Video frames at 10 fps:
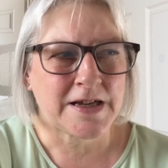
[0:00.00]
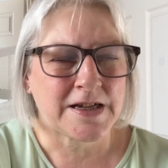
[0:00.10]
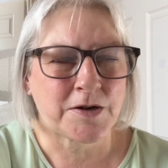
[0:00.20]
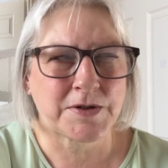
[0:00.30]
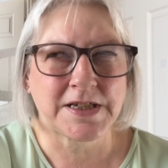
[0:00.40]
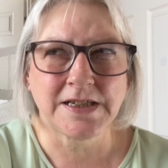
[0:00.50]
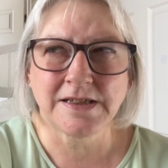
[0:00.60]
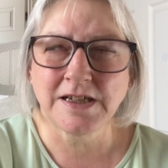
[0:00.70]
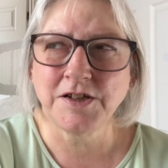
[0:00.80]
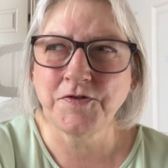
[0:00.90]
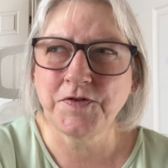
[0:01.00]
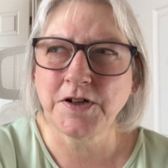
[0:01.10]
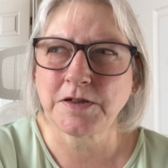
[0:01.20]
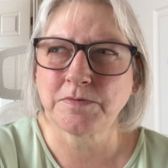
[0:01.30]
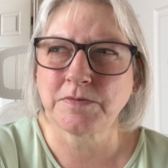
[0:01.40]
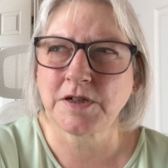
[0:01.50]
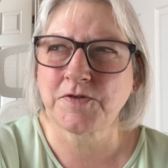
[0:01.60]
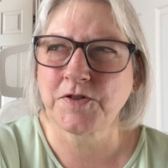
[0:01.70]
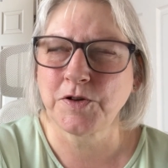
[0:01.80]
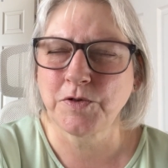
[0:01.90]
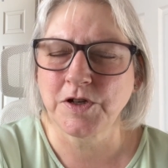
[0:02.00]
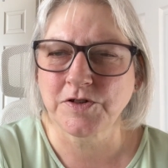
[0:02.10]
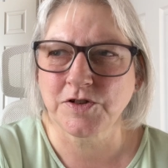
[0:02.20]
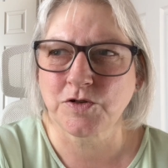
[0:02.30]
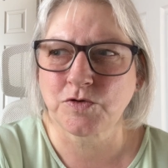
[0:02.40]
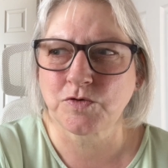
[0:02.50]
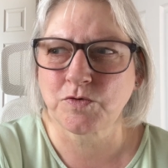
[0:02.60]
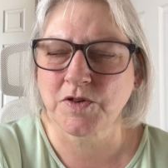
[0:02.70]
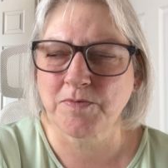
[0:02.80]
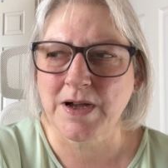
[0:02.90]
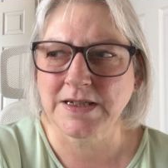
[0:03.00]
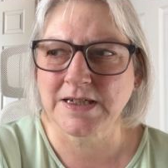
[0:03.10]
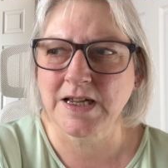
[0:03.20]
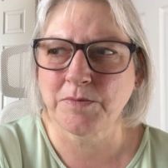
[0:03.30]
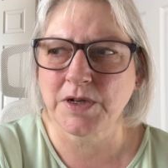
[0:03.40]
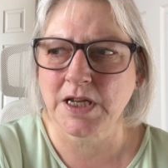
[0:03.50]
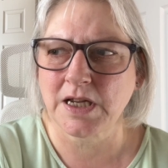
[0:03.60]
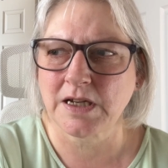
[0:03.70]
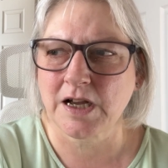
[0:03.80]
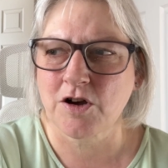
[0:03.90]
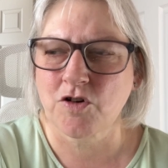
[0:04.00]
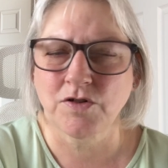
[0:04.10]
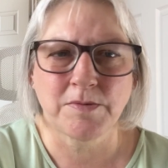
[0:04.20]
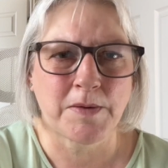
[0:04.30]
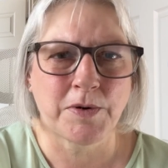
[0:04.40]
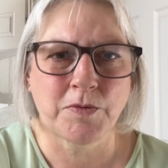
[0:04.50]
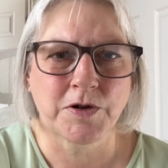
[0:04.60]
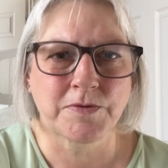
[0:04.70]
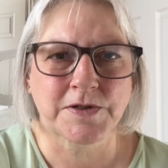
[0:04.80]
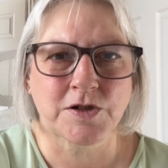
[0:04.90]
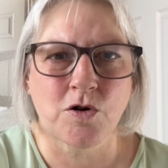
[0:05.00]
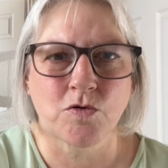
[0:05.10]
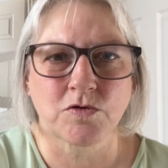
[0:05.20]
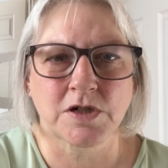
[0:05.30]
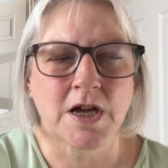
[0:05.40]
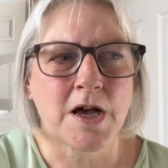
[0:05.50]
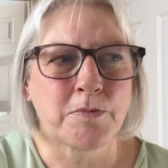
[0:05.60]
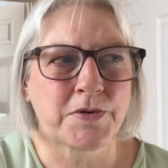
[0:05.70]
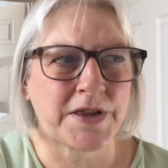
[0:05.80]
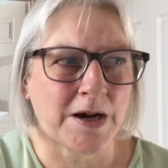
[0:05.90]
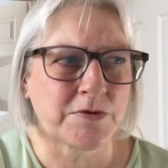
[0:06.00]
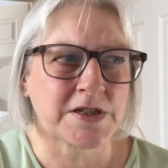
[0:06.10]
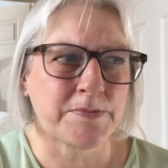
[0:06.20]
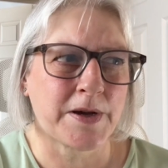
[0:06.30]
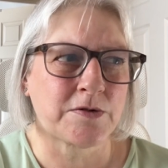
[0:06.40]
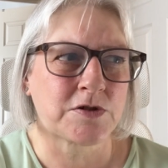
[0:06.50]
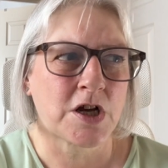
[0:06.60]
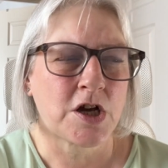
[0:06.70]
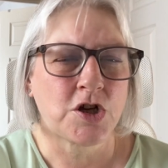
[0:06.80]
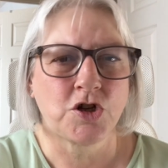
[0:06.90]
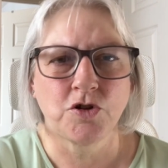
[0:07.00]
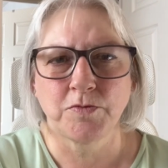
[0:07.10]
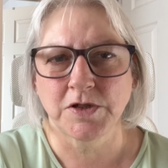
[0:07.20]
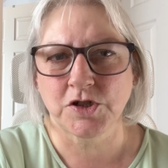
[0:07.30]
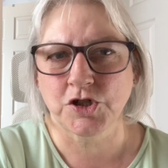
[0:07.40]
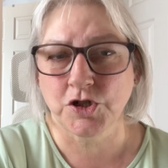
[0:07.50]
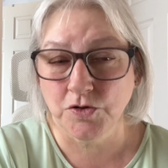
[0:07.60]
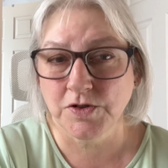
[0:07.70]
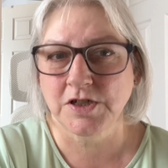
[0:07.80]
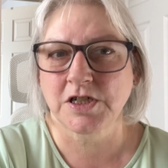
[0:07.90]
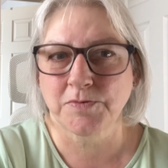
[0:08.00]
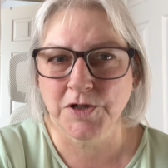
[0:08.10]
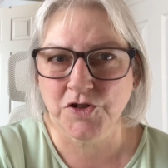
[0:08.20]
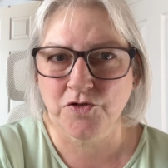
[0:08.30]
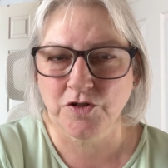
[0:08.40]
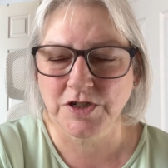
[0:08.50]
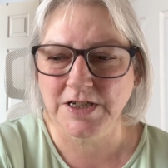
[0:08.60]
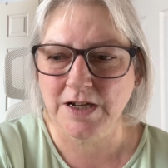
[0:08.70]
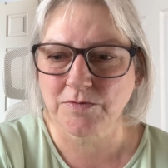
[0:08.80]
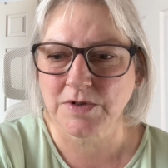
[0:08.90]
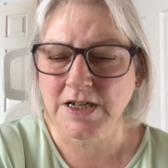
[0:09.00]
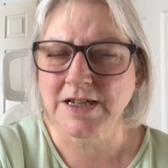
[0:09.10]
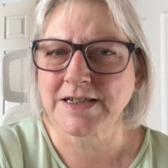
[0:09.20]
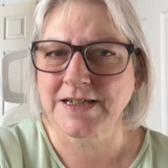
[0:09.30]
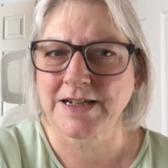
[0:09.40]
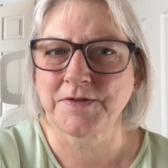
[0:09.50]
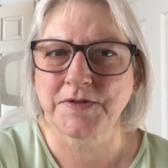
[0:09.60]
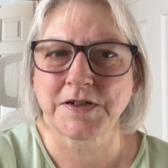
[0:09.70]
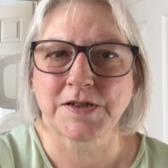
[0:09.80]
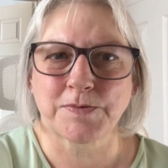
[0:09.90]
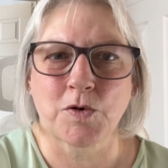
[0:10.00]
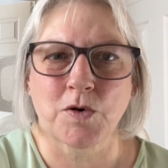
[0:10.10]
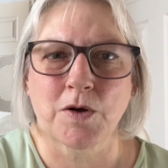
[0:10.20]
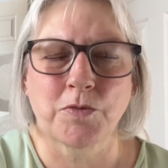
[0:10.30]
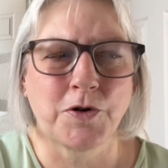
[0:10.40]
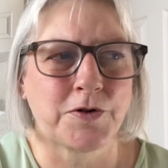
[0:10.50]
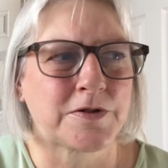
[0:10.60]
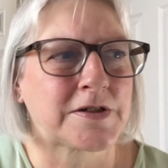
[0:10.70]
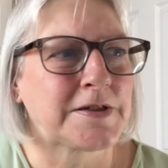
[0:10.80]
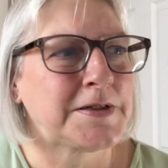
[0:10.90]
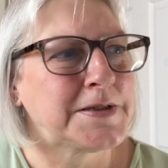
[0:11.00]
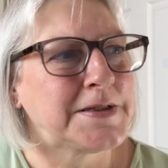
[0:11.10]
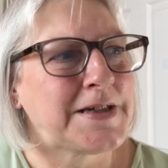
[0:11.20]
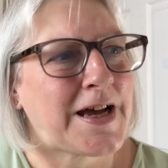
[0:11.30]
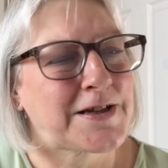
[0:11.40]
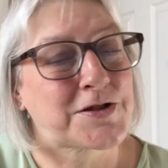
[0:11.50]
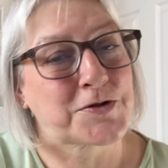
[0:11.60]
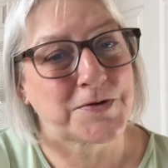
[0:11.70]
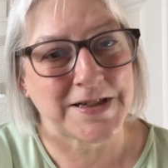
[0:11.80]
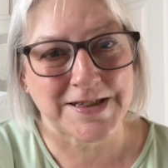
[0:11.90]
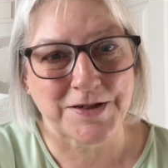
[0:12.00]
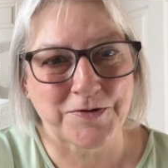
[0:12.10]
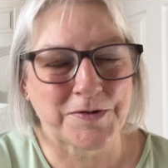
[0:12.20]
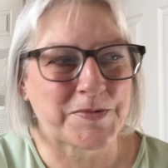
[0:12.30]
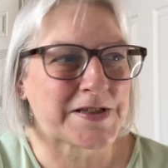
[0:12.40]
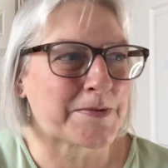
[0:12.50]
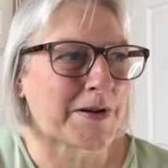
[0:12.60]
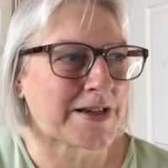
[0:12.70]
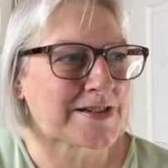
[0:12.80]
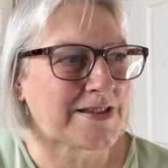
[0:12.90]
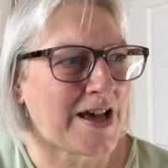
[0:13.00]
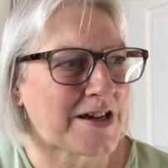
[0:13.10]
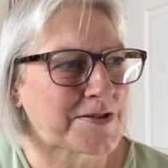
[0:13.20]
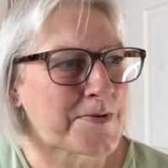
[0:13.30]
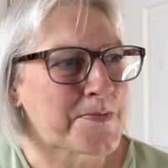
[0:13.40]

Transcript: Now, I did see a film a few years ago with Matt Damon in. I can't remember what it was called, but that was about humans choosing to be shrunk down to live in a smaller world. So is it going to be similar to that?